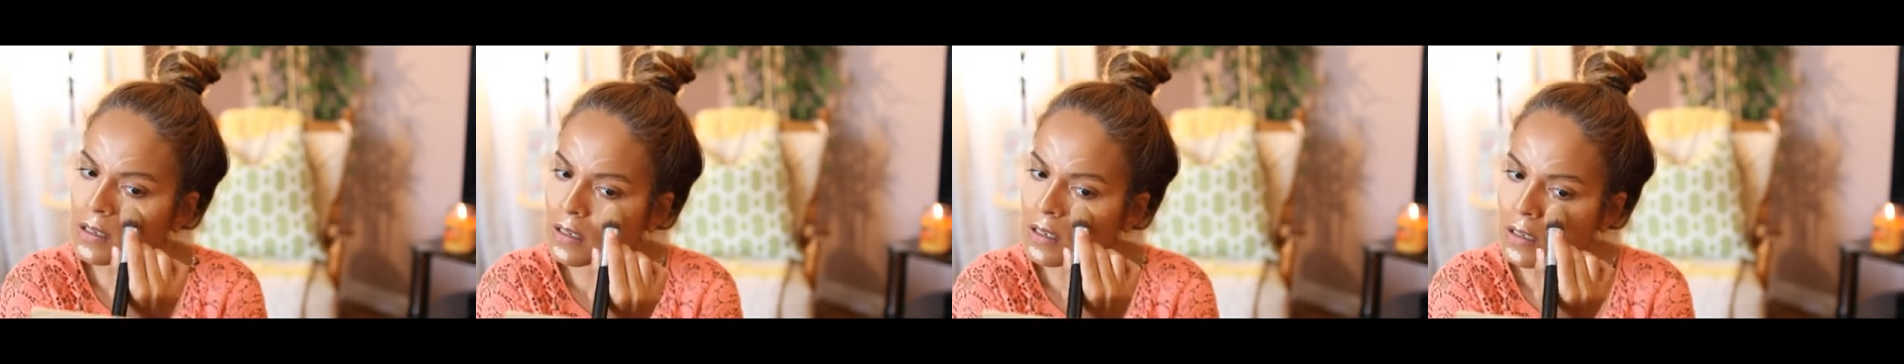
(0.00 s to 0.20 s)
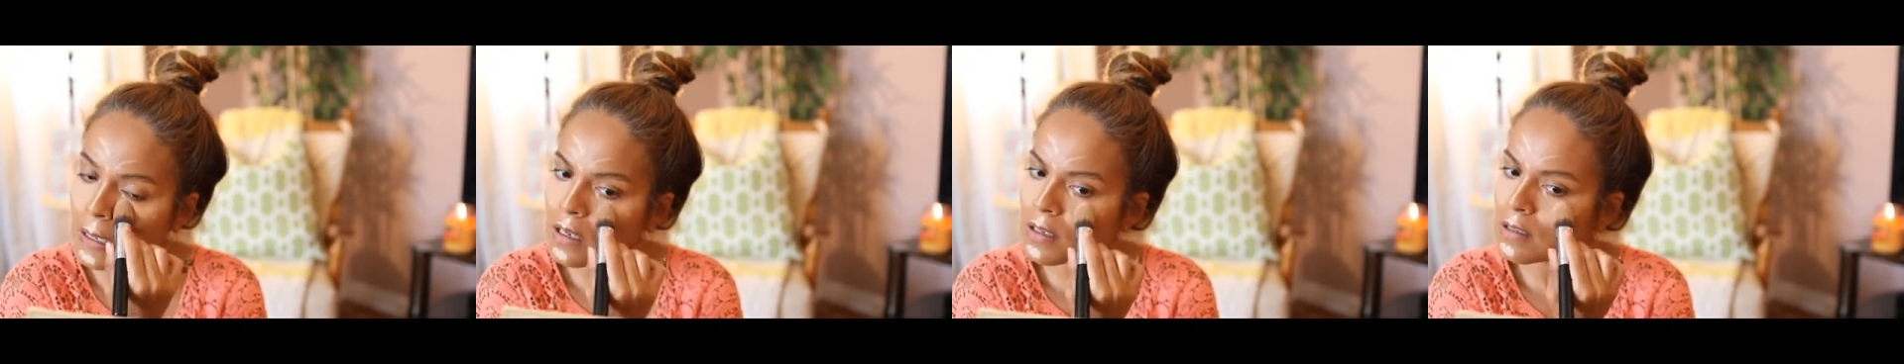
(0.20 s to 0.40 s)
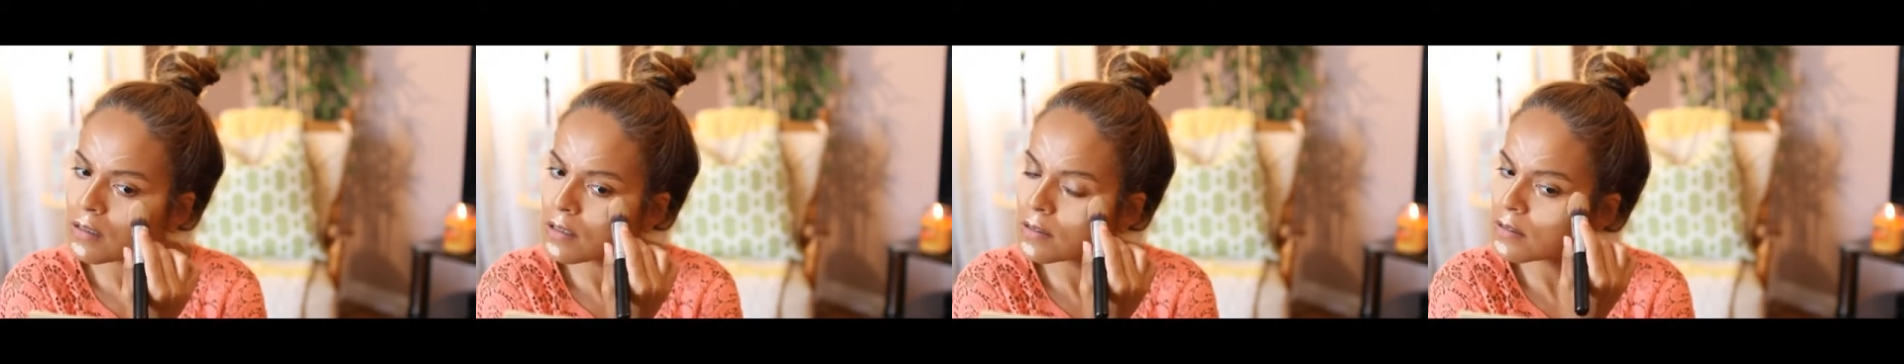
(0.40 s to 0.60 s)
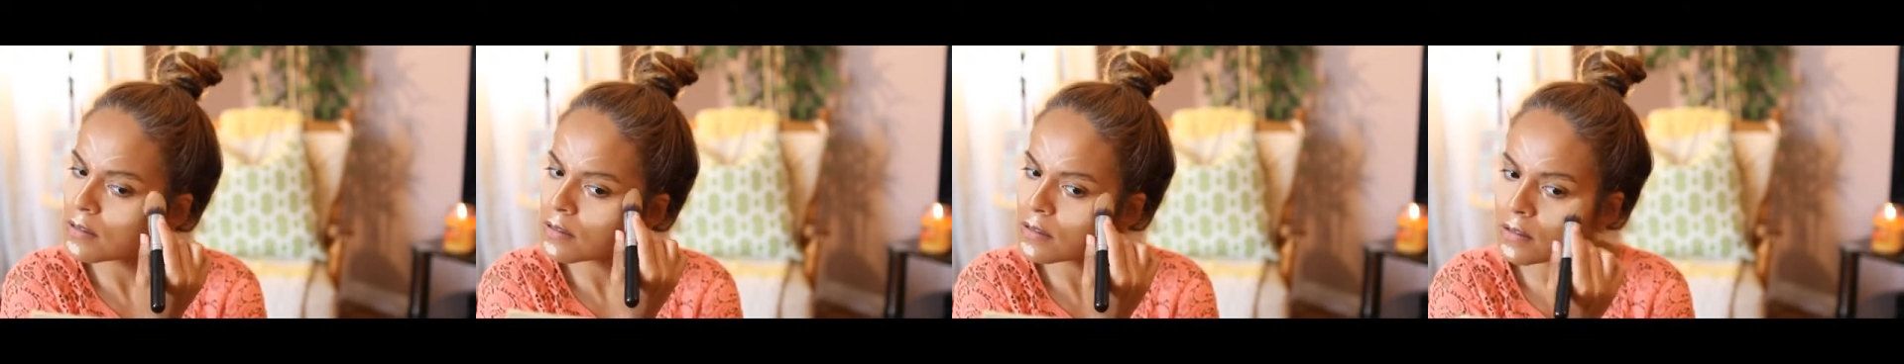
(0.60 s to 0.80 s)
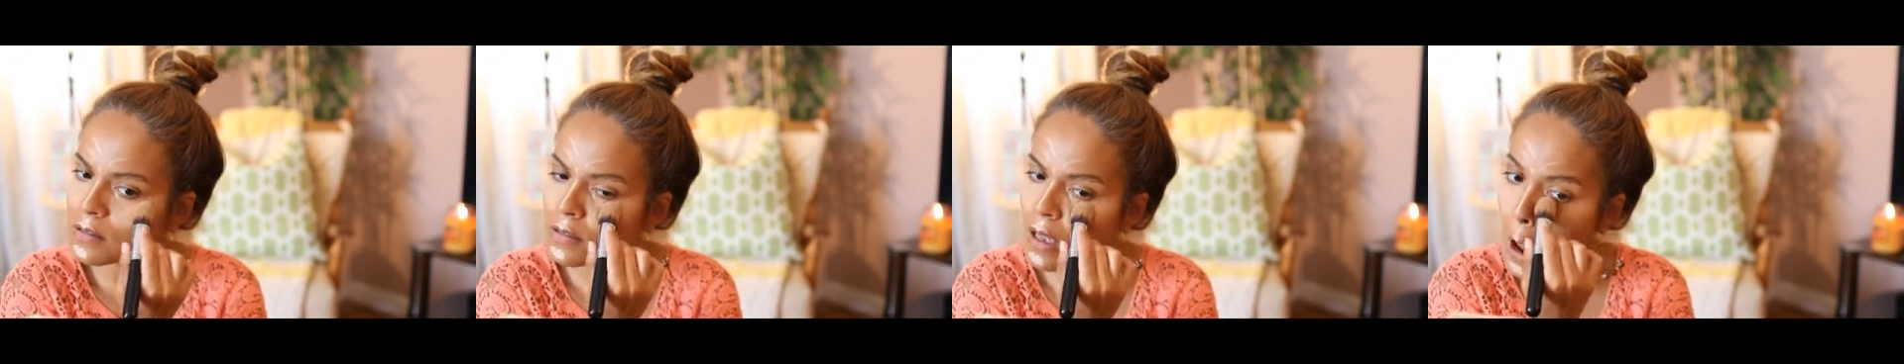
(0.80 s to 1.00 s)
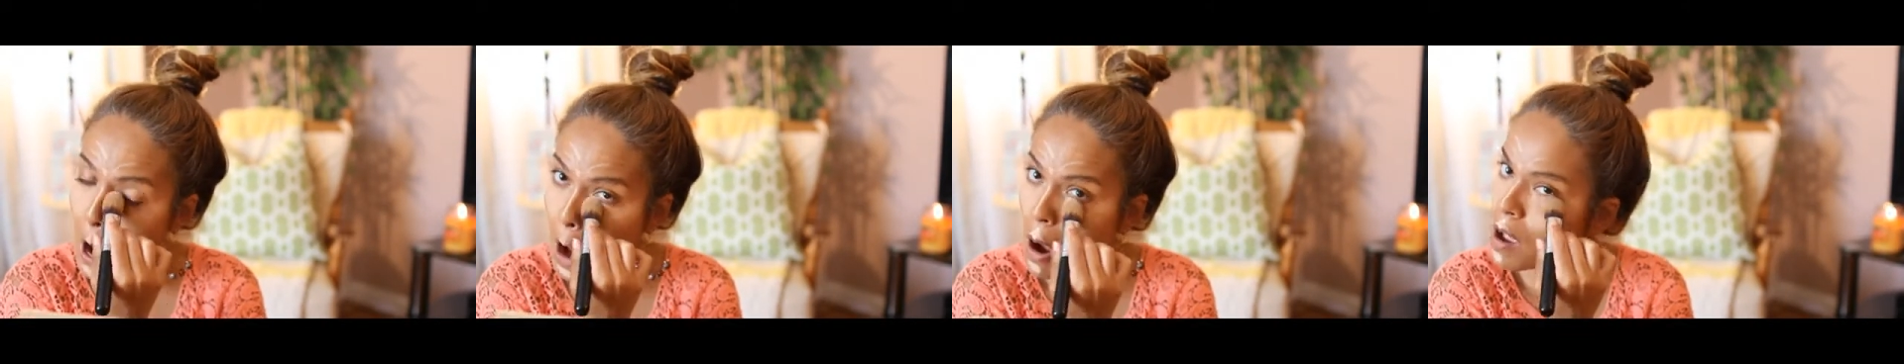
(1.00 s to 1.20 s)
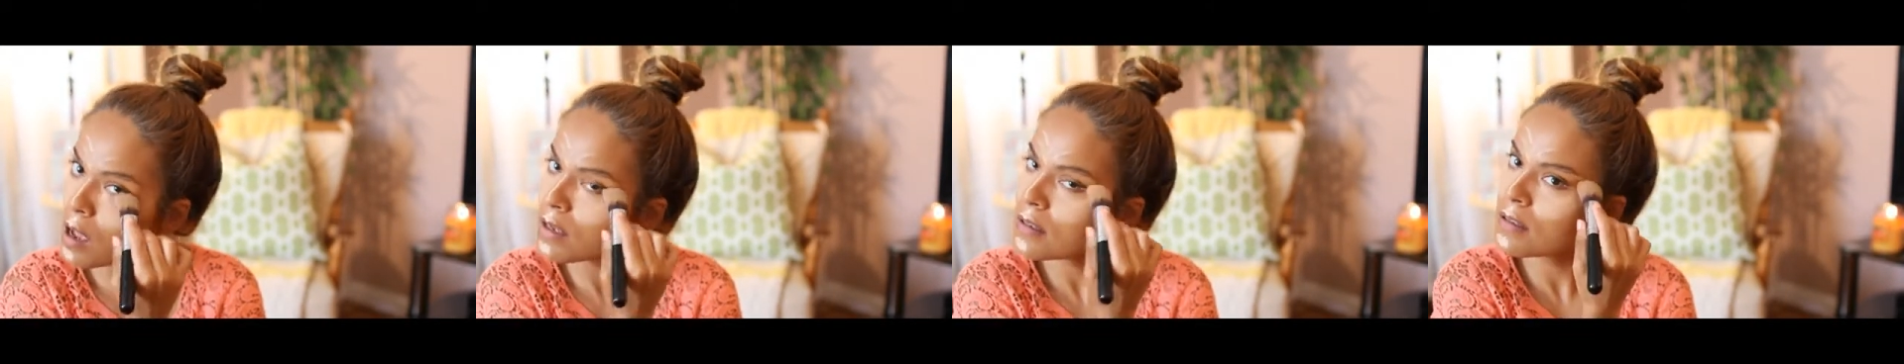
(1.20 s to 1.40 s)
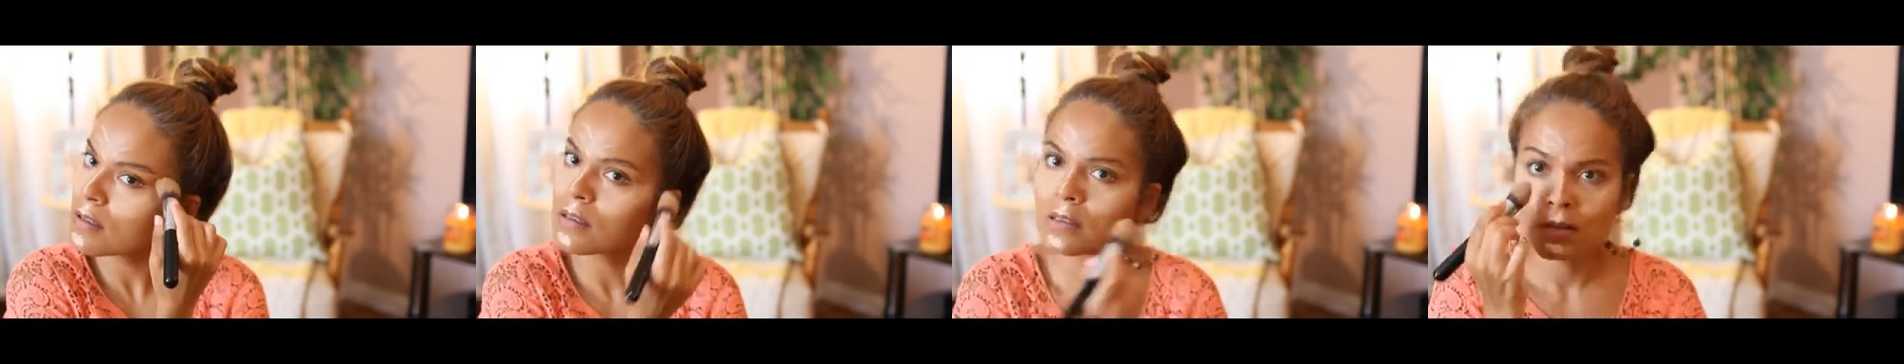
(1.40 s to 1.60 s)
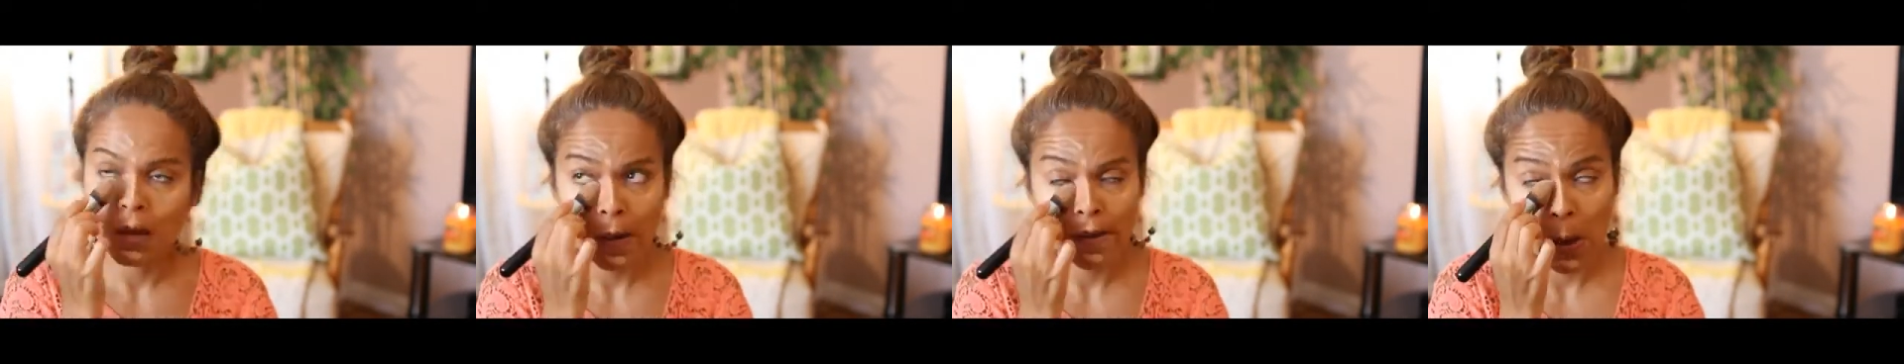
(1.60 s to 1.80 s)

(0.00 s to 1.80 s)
To blend it all out, I'm using